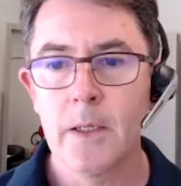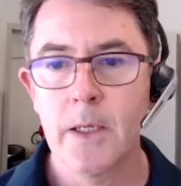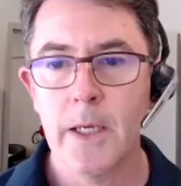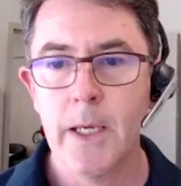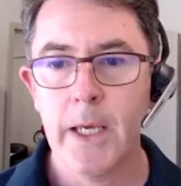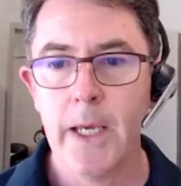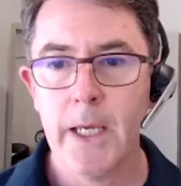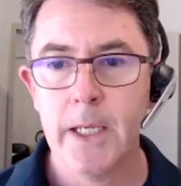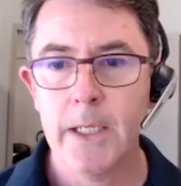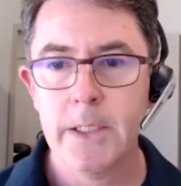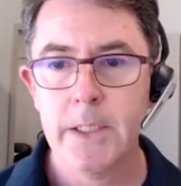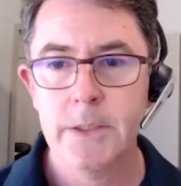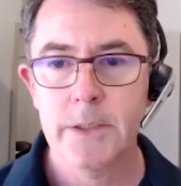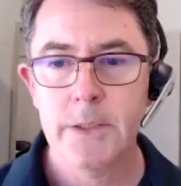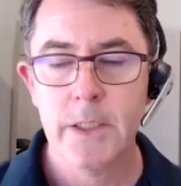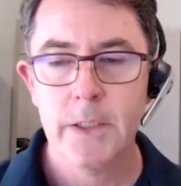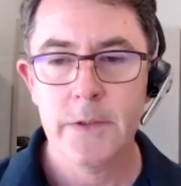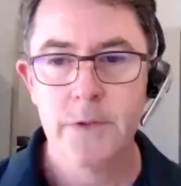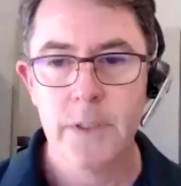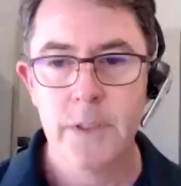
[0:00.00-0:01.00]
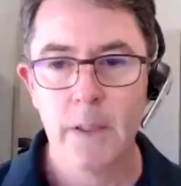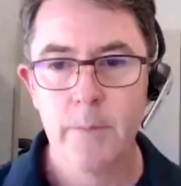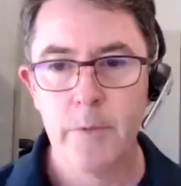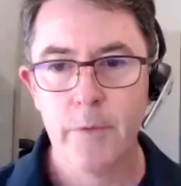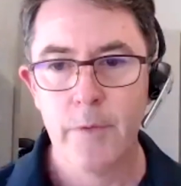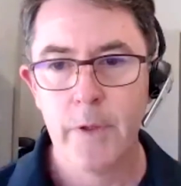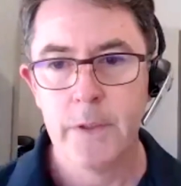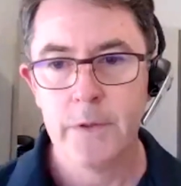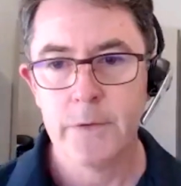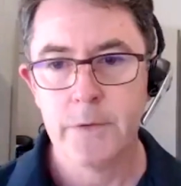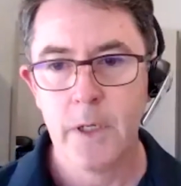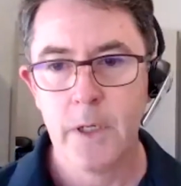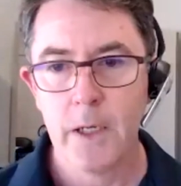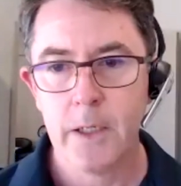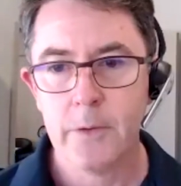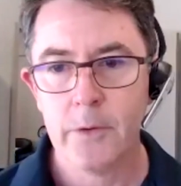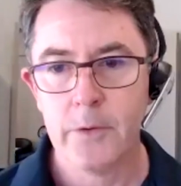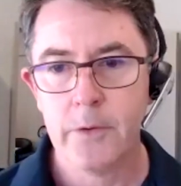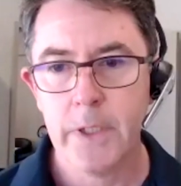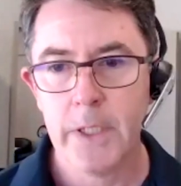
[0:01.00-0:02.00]
And there's a number of things
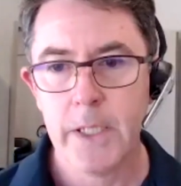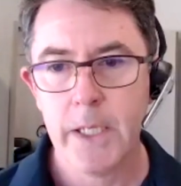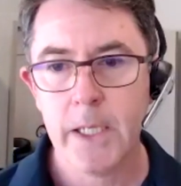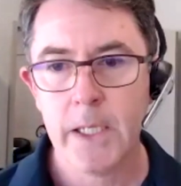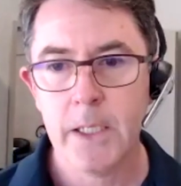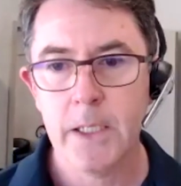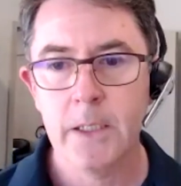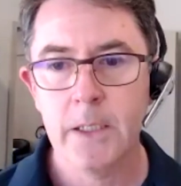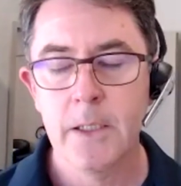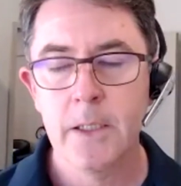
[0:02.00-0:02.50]
going on there,